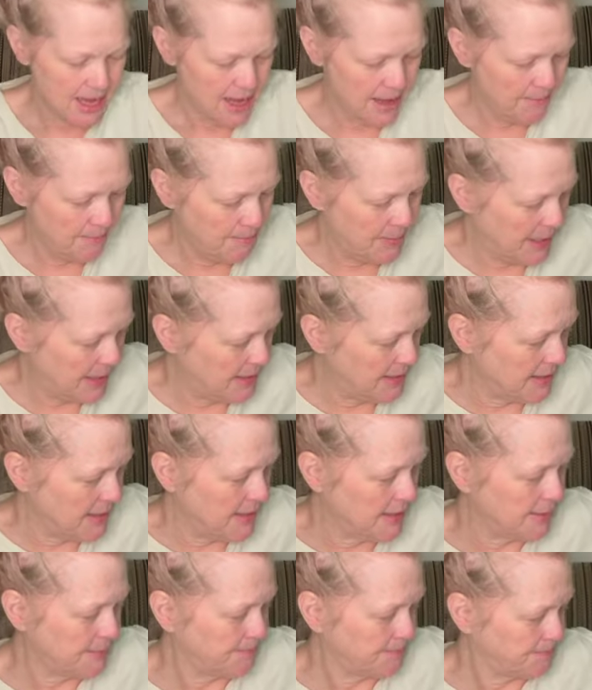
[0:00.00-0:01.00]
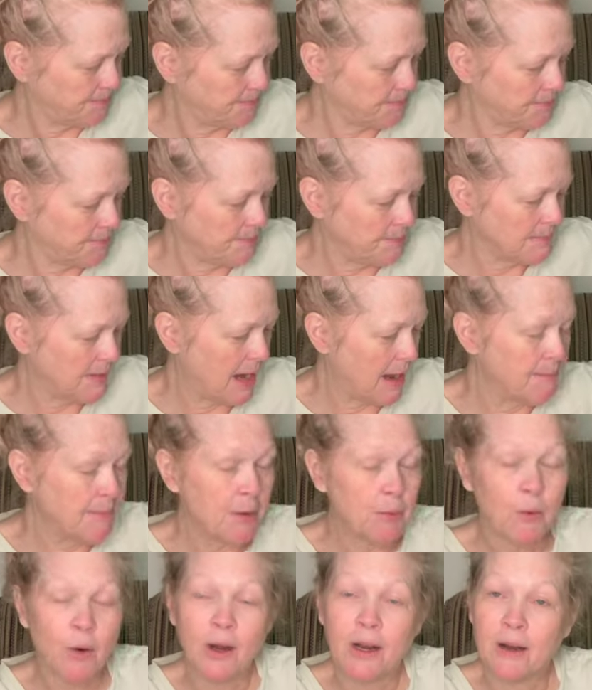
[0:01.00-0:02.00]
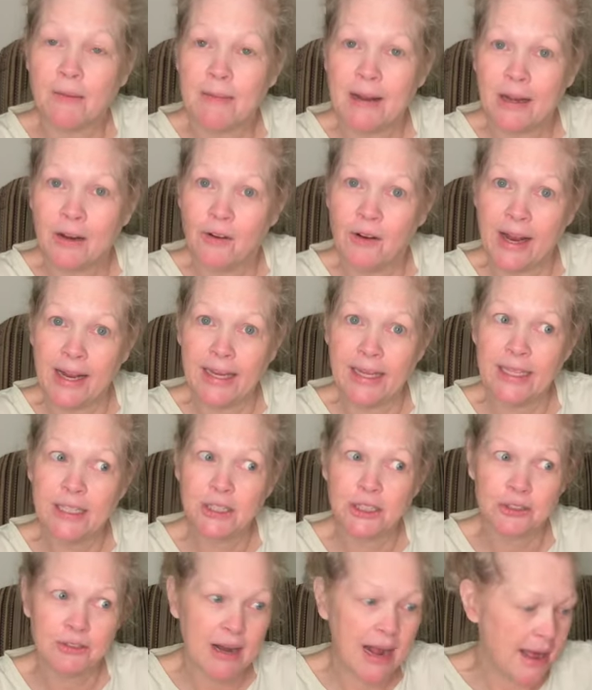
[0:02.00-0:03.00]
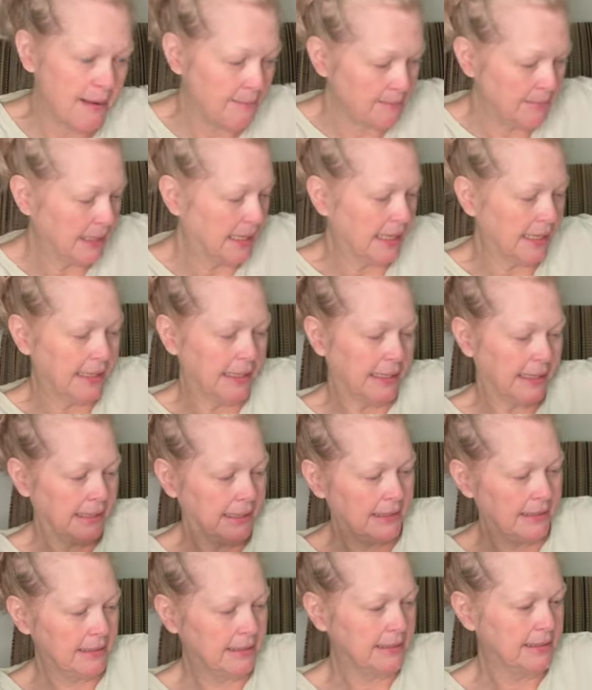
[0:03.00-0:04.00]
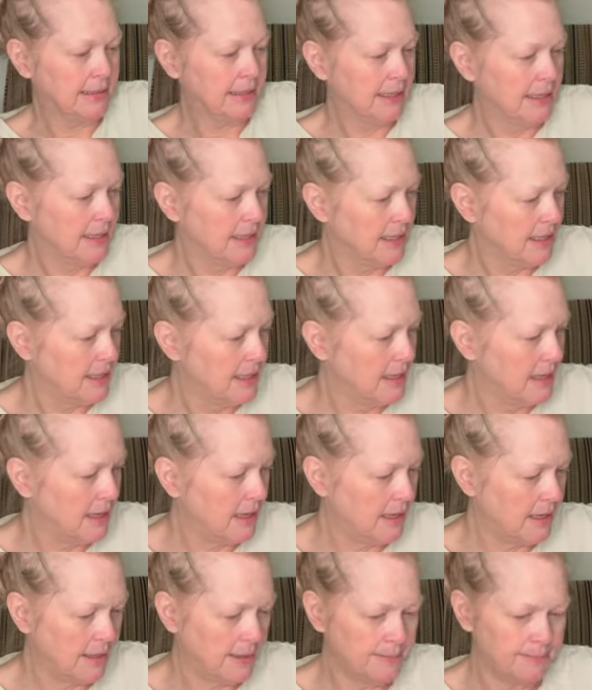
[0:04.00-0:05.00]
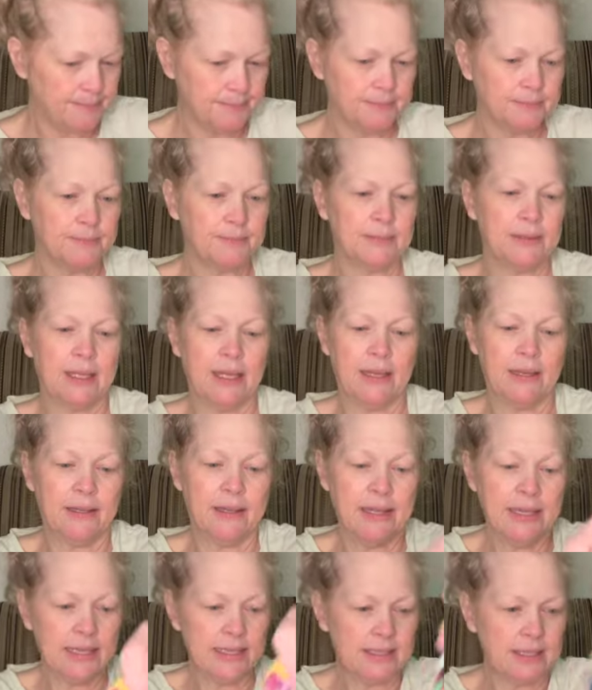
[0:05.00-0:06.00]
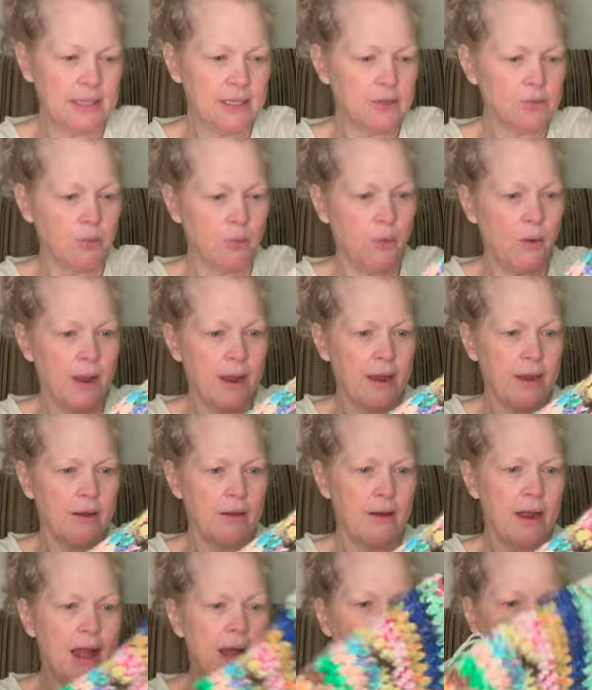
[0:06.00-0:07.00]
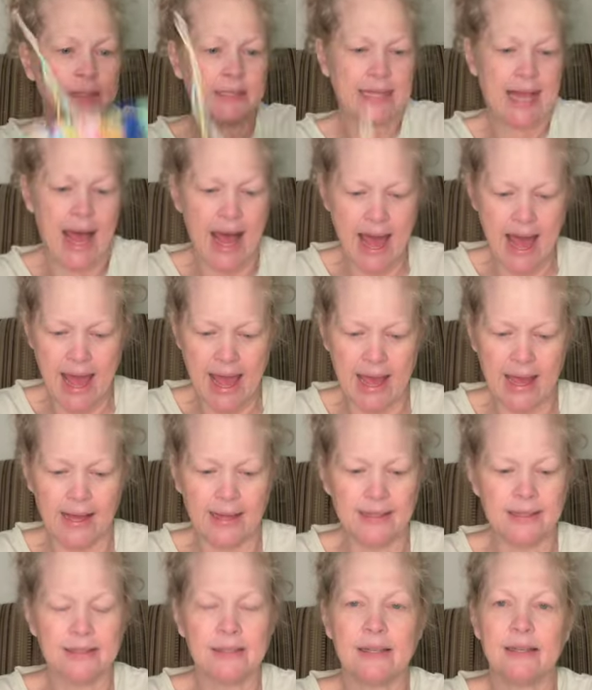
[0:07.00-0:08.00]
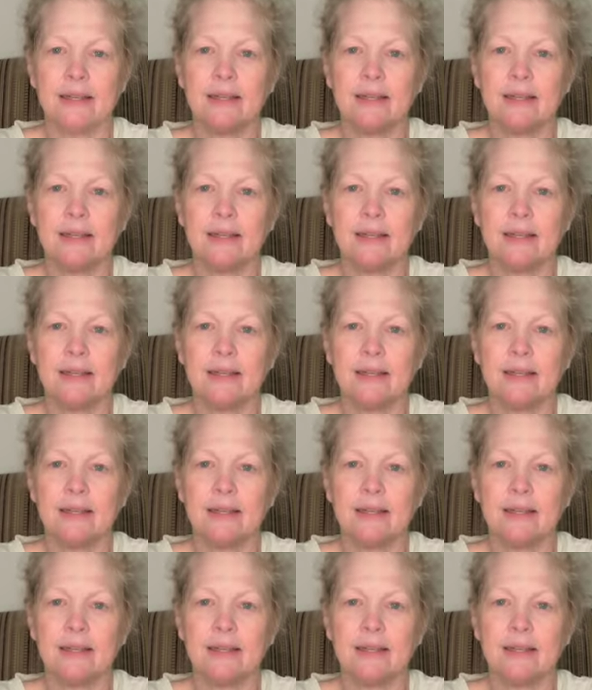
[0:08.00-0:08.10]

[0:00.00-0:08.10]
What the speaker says: But I've been working on my granny stripe blanket. And this is where I was at.